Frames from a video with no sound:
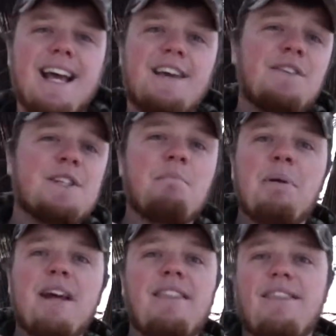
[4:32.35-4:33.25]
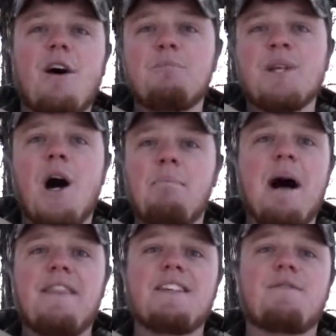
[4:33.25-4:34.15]
Give us a big thumbs up
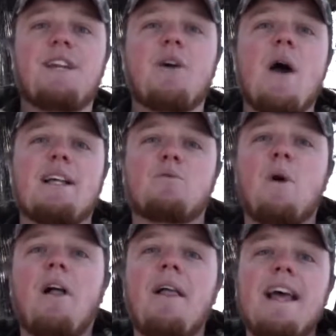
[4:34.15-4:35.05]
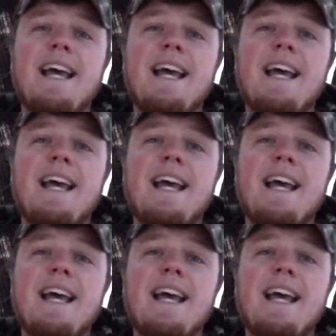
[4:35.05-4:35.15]
on this video as well.